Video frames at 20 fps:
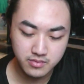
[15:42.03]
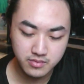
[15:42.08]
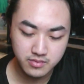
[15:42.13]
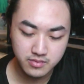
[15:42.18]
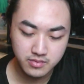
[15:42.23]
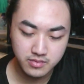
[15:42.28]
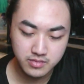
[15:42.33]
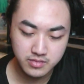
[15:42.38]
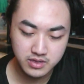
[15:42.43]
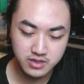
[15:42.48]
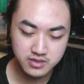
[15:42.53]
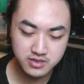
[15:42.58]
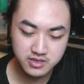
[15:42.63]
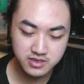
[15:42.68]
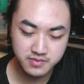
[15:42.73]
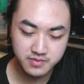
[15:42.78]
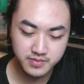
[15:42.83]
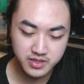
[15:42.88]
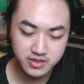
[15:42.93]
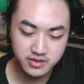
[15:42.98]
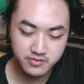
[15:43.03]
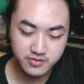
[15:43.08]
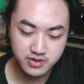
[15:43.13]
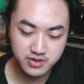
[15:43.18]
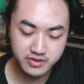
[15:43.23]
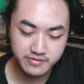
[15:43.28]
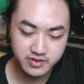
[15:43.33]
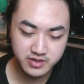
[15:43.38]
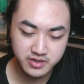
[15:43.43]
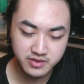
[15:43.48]
I'll just ability
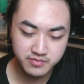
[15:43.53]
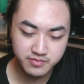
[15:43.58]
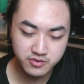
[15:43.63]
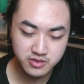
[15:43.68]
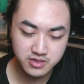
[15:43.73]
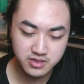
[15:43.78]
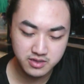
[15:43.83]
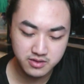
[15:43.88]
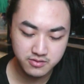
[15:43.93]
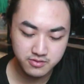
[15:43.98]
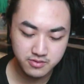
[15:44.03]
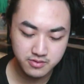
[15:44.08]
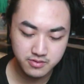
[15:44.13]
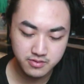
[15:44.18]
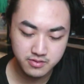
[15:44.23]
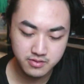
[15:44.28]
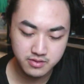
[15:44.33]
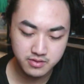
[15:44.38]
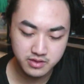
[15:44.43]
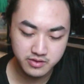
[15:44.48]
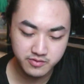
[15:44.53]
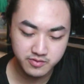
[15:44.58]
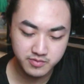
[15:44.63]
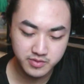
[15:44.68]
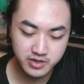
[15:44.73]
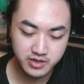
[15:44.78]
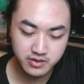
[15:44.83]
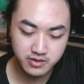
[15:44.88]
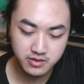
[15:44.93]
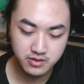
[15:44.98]
whatever he puts down. Never
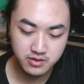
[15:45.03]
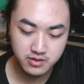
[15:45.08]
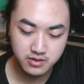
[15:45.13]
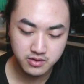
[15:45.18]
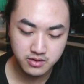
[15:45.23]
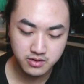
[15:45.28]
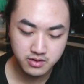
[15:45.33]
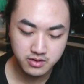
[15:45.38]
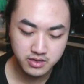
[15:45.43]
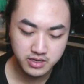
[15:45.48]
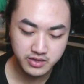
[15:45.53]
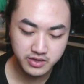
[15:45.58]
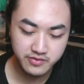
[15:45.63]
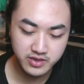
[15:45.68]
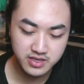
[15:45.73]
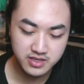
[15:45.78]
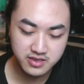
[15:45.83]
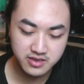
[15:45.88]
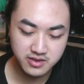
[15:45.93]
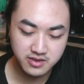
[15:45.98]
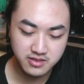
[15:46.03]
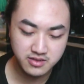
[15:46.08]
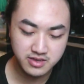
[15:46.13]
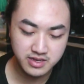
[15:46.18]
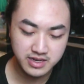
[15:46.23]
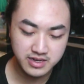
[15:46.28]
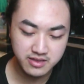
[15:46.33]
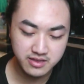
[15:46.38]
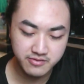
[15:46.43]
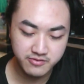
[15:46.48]
mind. Okay, we can cycle a
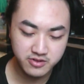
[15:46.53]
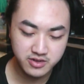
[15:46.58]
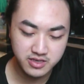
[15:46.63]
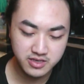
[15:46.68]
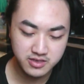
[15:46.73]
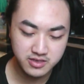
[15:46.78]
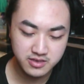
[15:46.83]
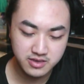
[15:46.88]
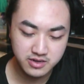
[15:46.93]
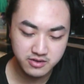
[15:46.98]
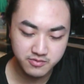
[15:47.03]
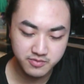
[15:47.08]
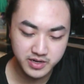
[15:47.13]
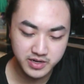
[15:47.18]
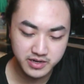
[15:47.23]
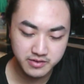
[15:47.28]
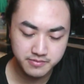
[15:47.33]
cannon for this. I don't mind.